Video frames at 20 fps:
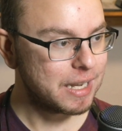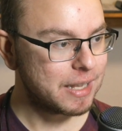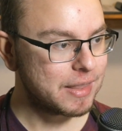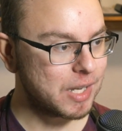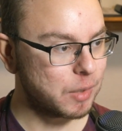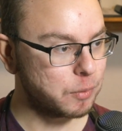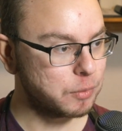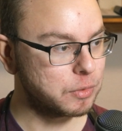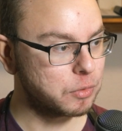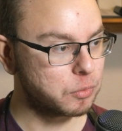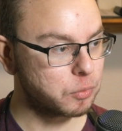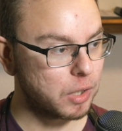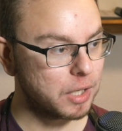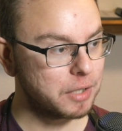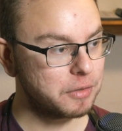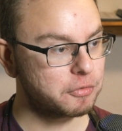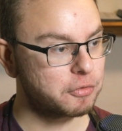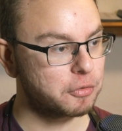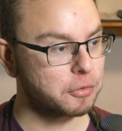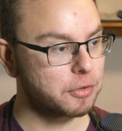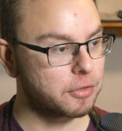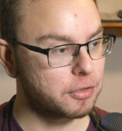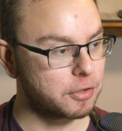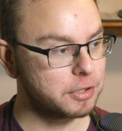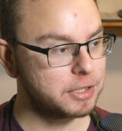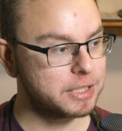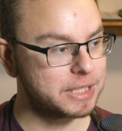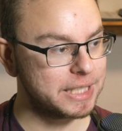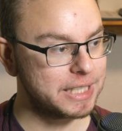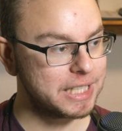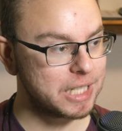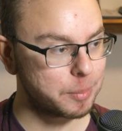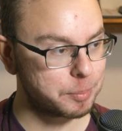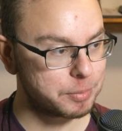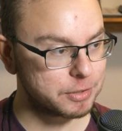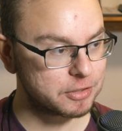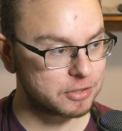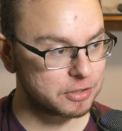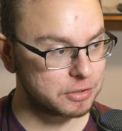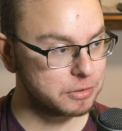that will run for 13
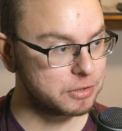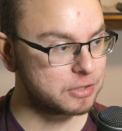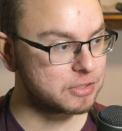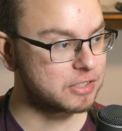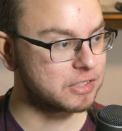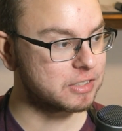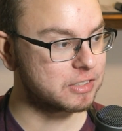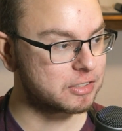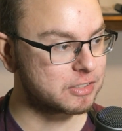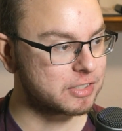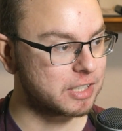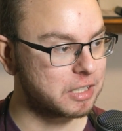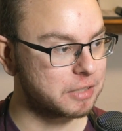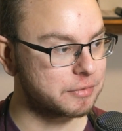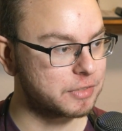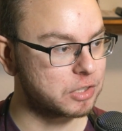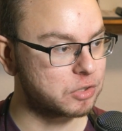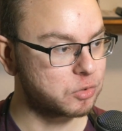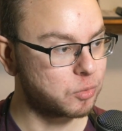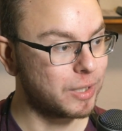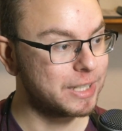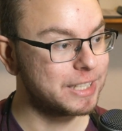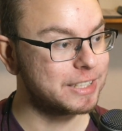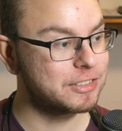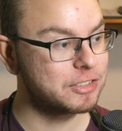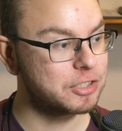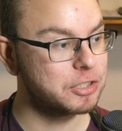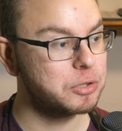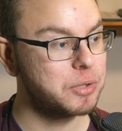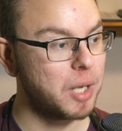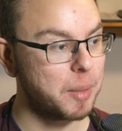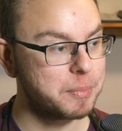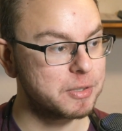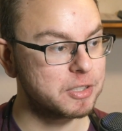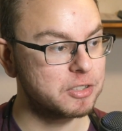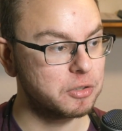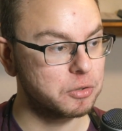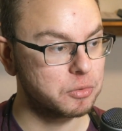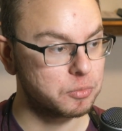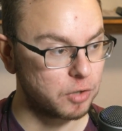episodes instead of the 22
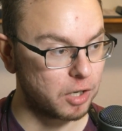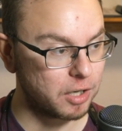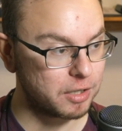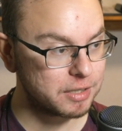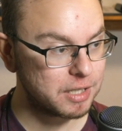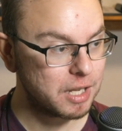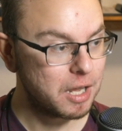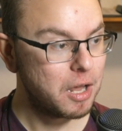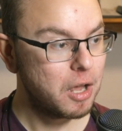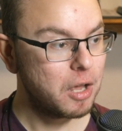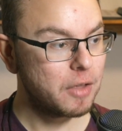episode run